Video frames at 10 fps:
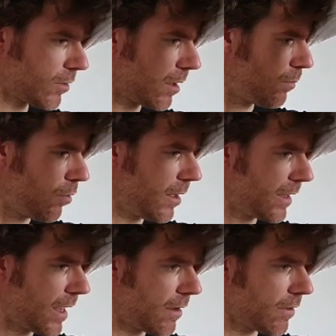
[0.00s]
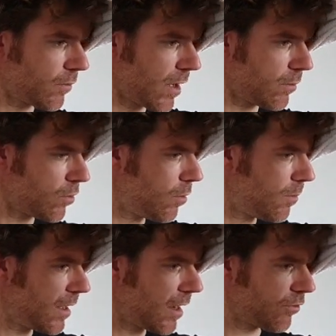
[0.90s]
So I'm pulling down this way, which
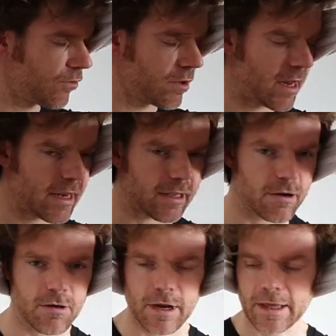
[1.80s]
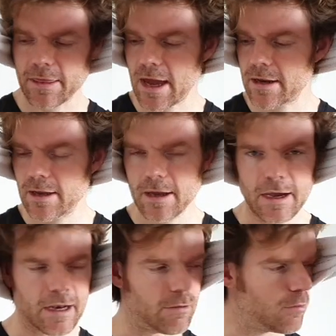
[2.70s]
normally I should let it go like that,
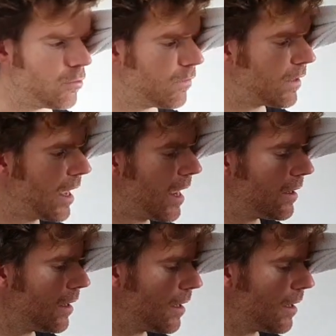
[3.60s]
and it would move the head.